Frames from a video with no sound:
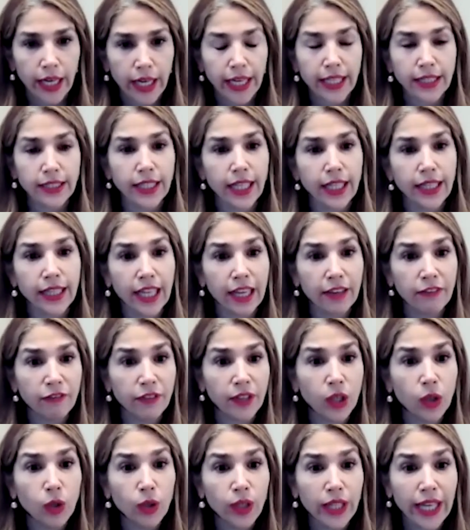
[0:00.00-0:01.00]
is that they
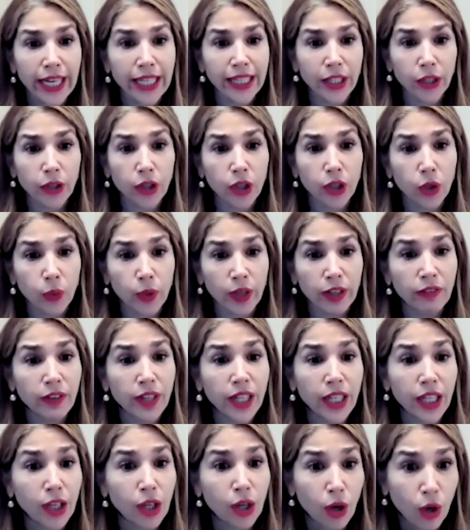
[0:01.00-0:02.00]
feel like they're
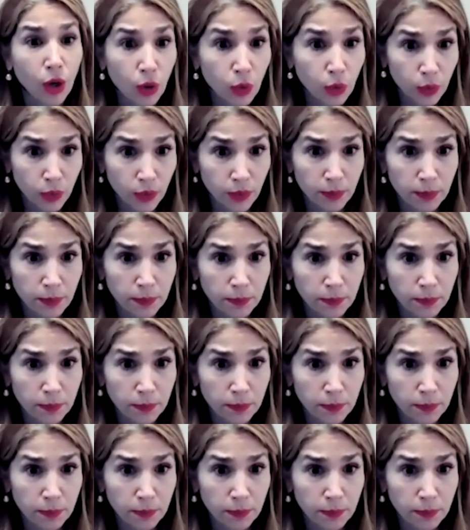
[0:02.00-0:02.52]
grieving alone.